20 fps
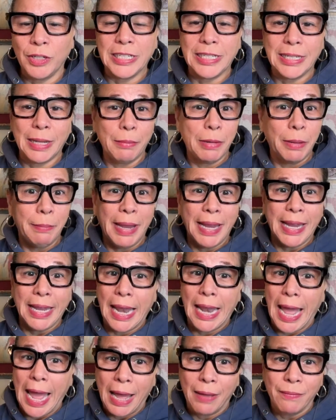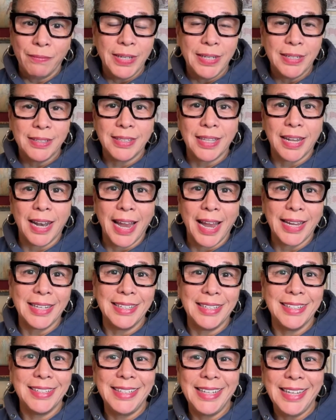or something to make it obvious that I
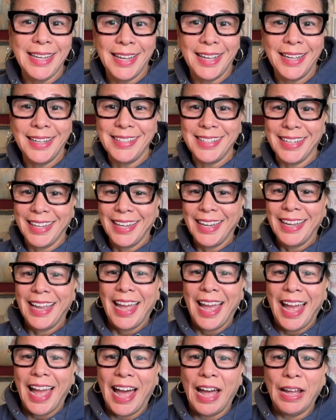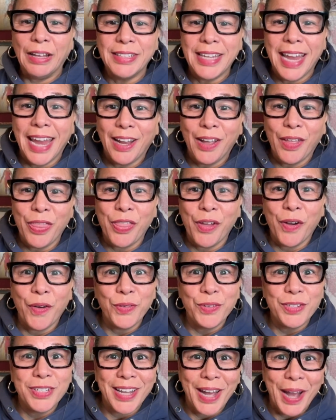can see it, I'll take
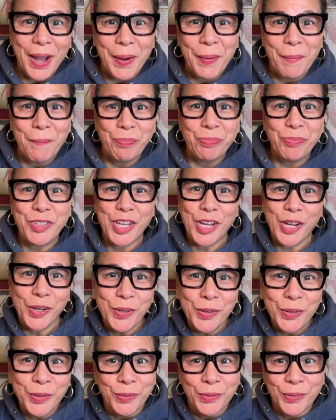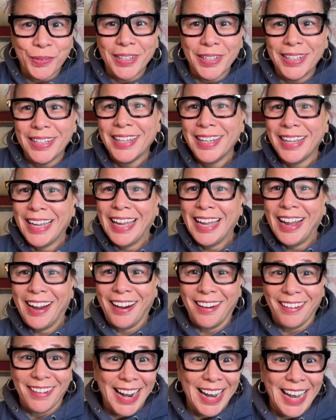those up too.
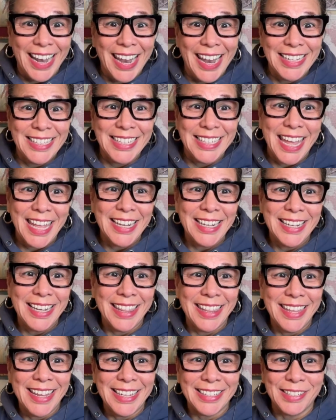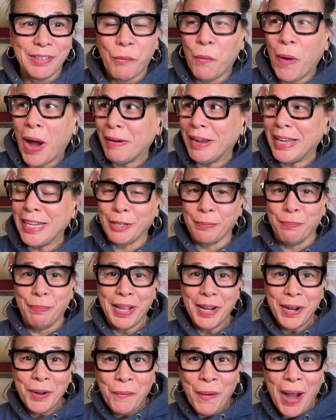All right, let's get into this. Wow, it's
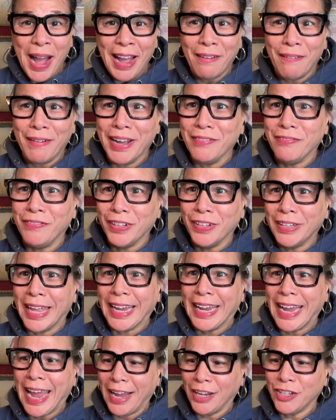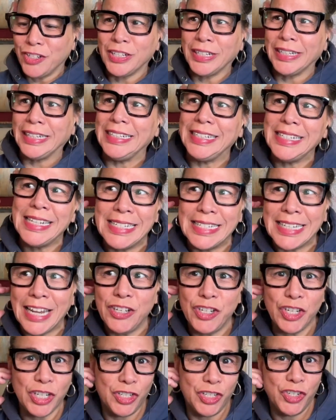been a while. I feel like actually since
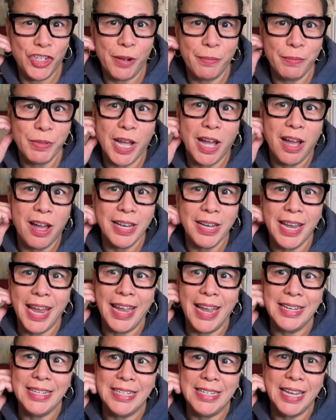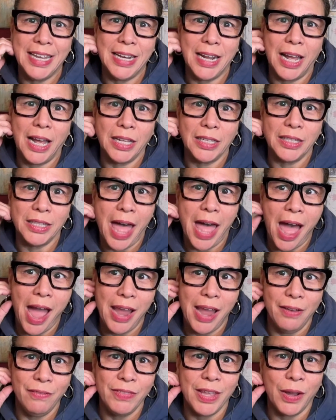I just jumped on and did a
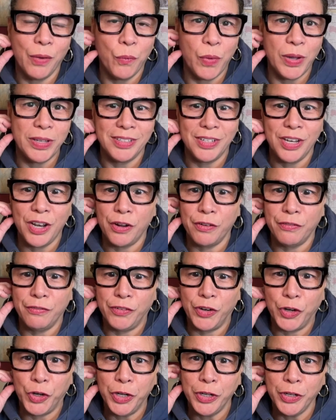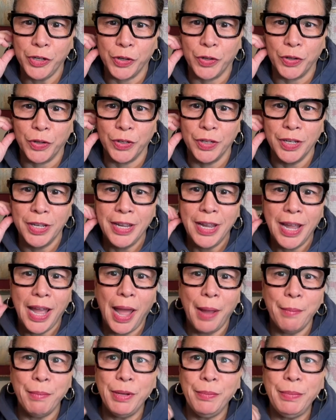live that wasn't a vertical.
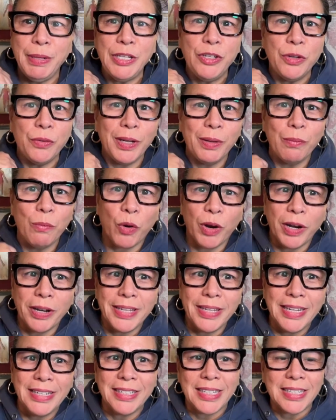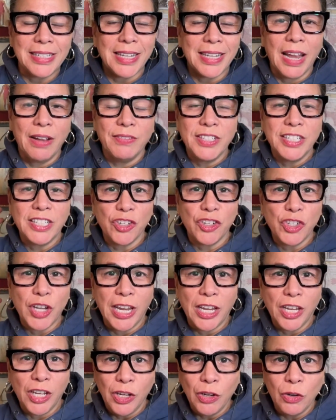I'm going to be doing more of these because I have
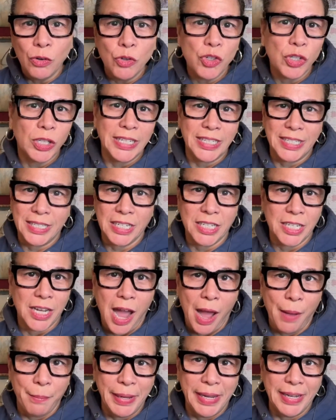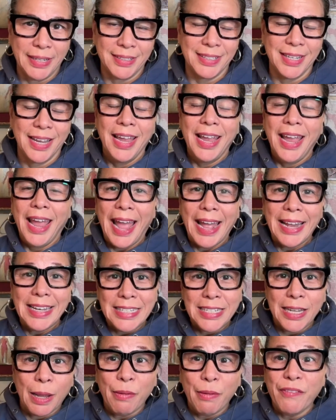such a huge list of topics.
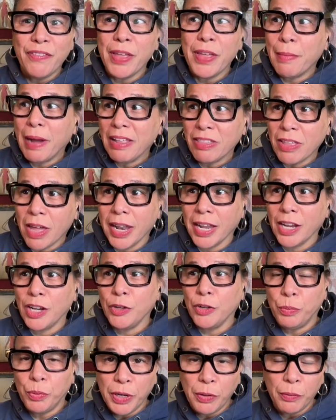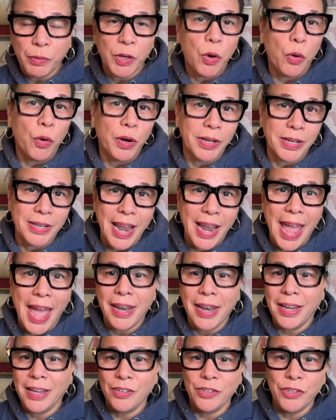And some of them I thought I could pre-record and
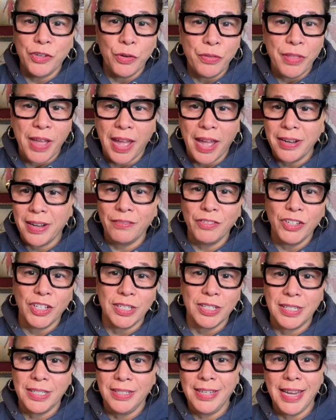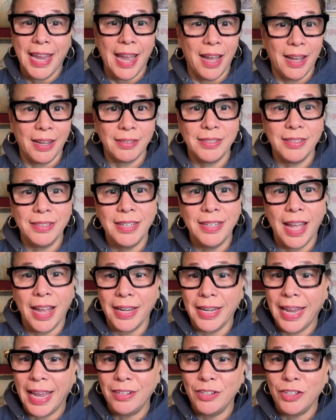edit and do that. And I'm just,
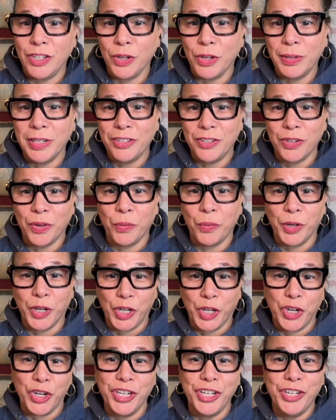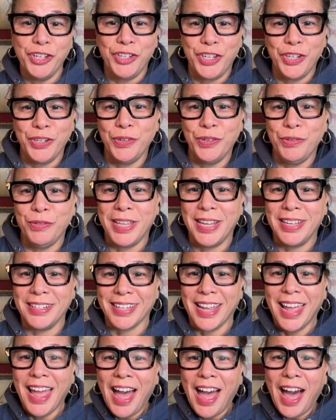not getting to it. So we're going to do
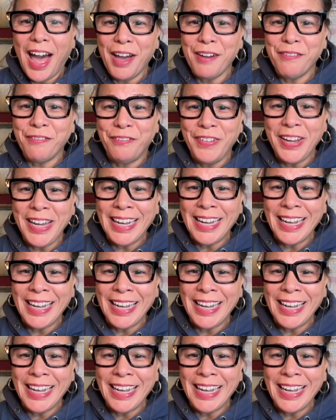this. Afila,